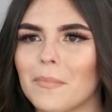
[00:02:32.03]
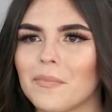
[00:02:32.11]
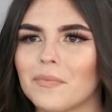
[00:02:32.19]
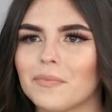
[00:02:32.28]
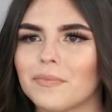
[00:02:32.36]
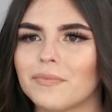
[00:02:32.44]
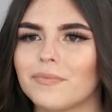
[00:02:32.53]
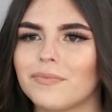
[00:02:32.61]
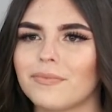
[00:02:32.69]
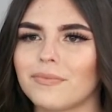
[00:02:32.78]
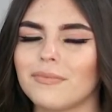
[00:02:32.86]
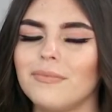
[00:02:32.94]

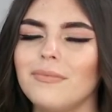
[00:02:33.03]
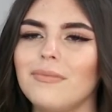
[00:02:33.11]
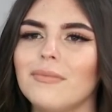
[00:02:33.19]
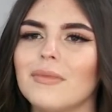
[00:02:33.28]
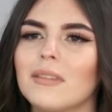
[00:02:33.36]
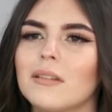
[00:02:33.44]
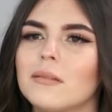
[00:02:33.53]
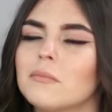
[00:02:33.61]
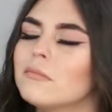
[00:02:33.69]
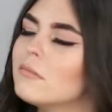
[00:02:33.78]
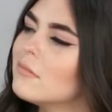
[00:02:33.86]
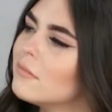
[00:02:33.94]

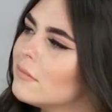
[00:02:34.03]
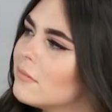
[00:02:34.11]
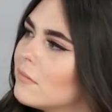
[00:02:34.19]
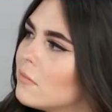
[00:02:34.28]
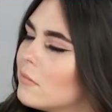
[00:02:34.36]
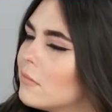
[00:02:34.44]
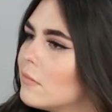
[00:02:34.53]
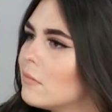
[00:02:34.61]
No words are spoken by the person on screen.